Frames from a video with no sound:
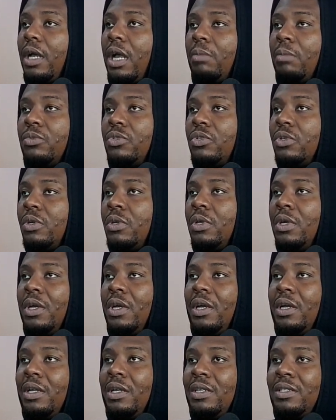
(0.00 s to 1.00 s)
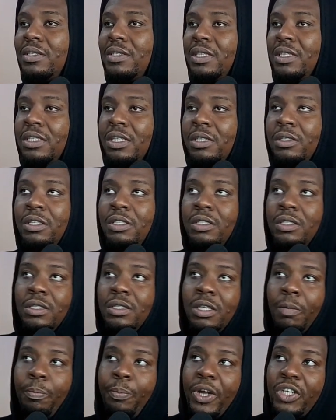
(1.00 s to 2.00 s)
I'm so this the, the,
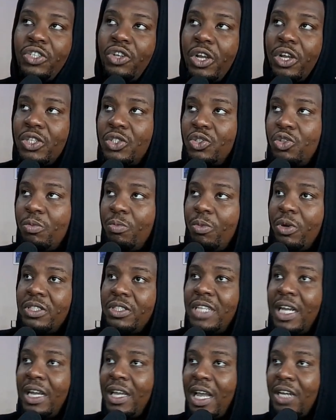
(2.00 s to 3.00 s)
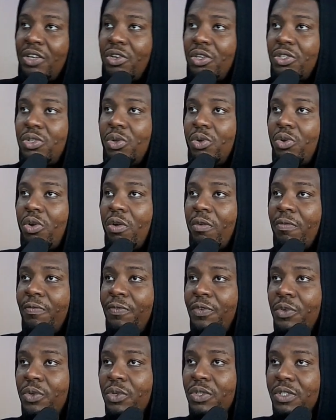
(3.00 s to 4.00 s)
the pressure is too much that just so
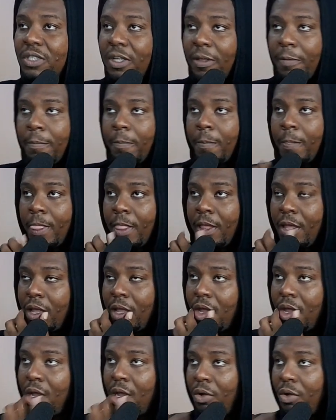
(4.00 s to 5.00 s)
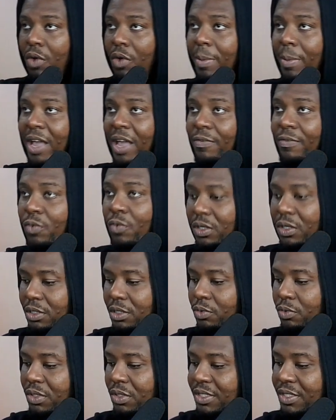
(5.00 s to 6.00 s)
confused. What am I
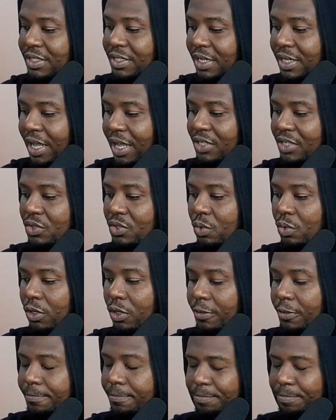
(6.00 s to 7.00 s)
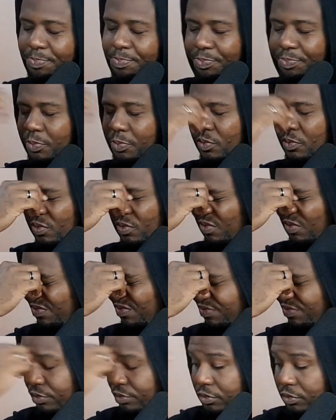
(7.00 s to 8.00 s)
what what is the next one?
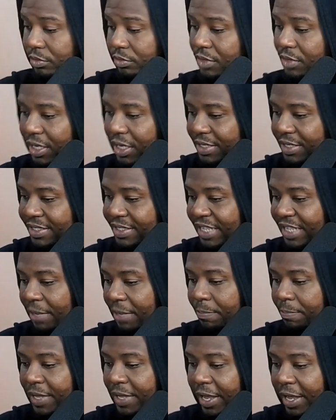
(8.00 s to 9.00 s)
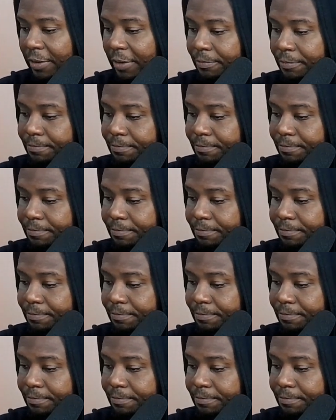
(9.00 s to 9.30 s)
Serbia.